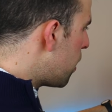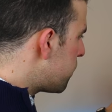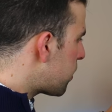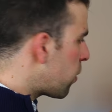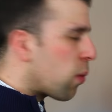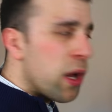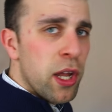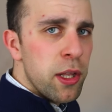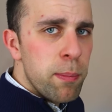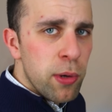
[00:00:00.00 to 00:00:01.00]
So
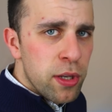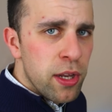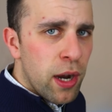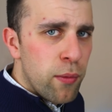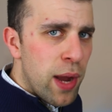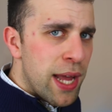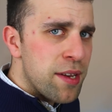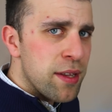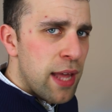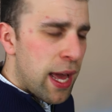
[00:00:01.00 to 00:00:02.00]
another book that I
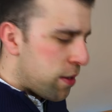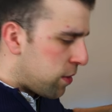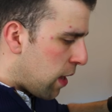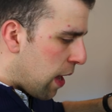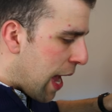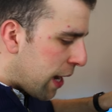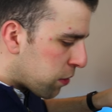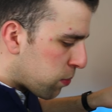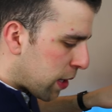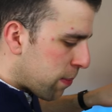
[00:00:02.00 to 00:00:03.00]
read that uh,
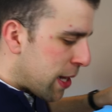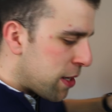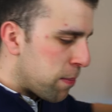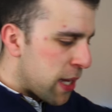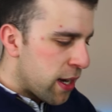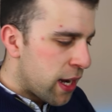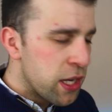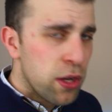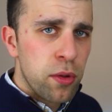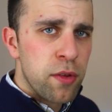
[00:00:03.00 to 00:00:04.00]
Alex recommended me, and
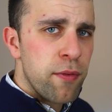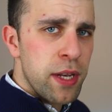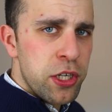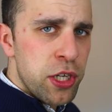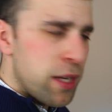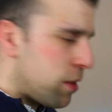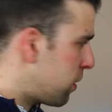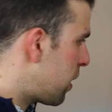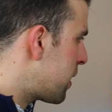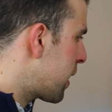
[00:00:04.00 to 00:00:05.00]
I got to finish it,
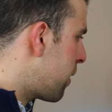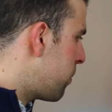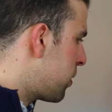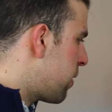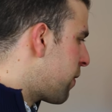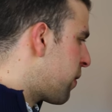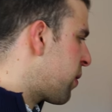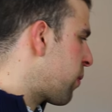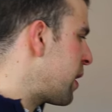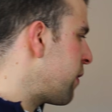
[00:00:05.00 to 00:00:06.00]
I think it was over a
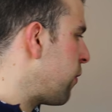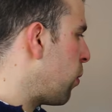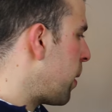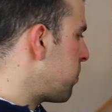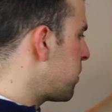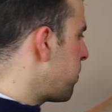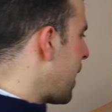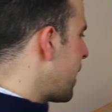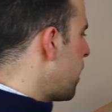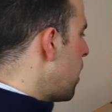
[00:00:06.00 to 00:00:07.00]
three to four month
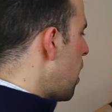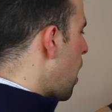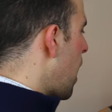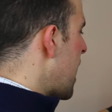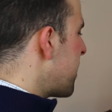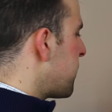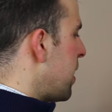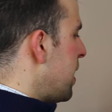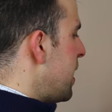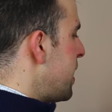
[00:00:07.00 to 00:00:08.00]
span, uh, is
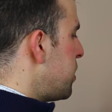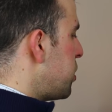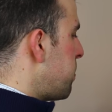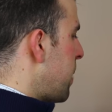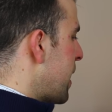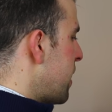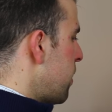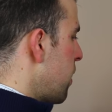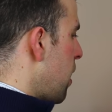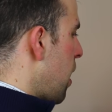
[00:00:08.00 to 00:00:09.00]

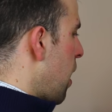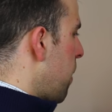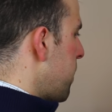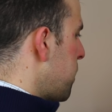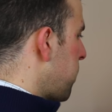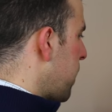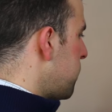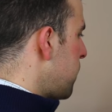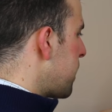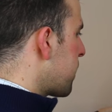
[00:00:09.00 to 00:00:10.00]
Linchpin. Um, it's by
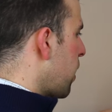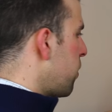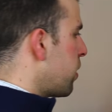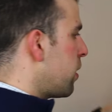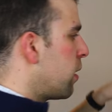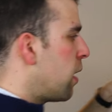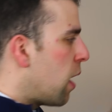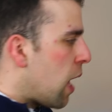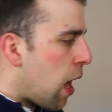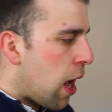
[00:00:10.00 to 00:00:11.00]
Seth Godin.
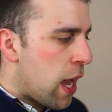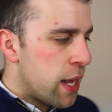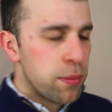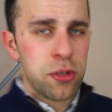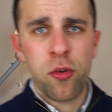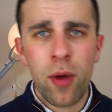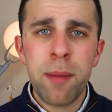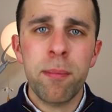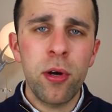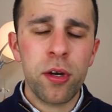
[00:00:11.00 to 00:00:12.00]
Uh, and it was a
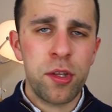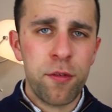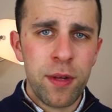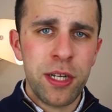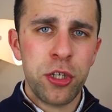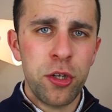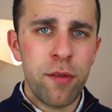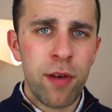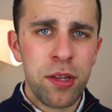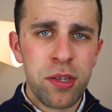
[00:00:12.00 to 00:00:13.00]
great book to finish
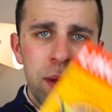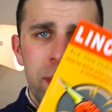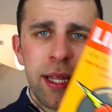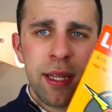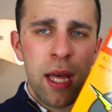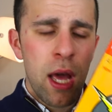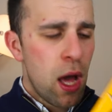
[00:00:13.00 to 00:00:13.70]
university with.